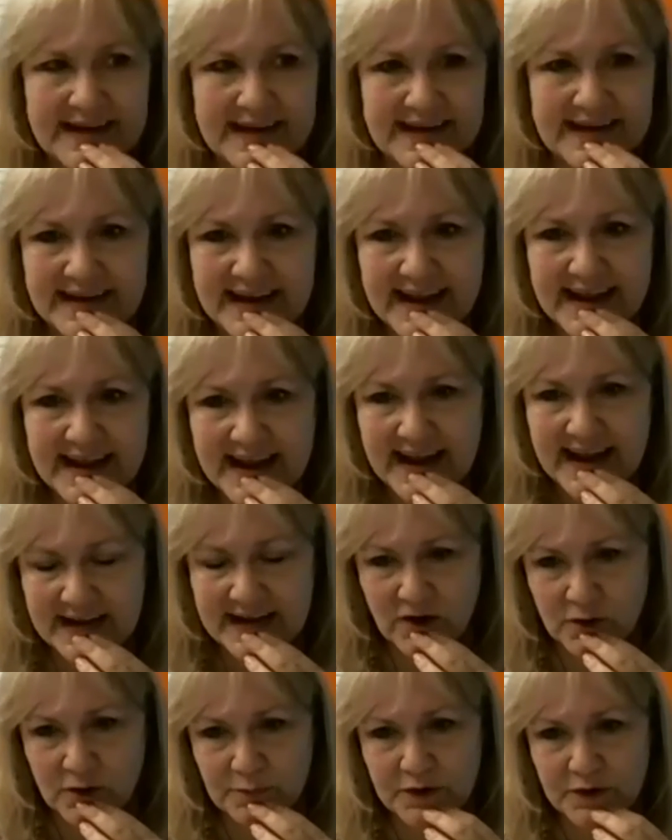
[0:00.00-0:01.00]
in
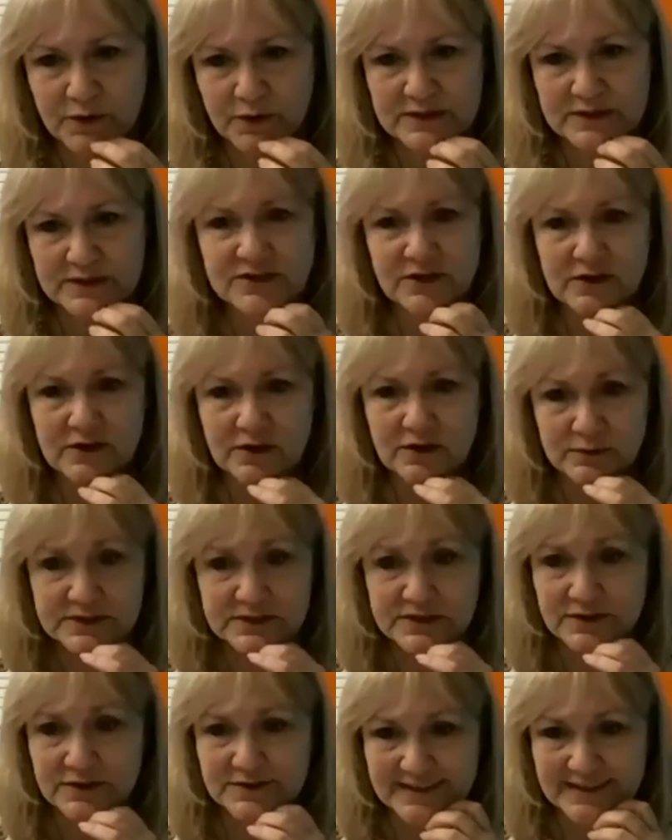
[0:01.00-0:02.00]
her book,
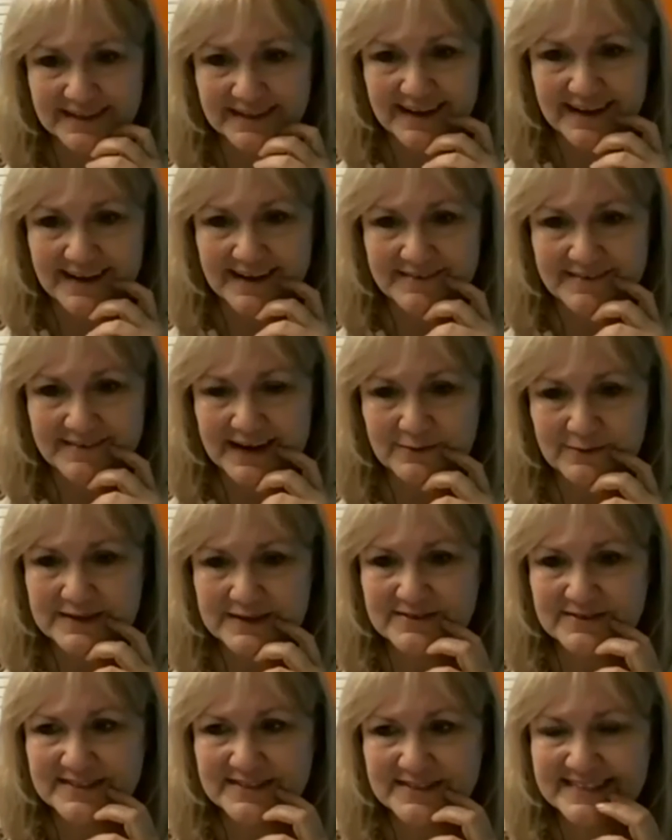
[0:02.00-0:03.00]
Return to Love. And I was just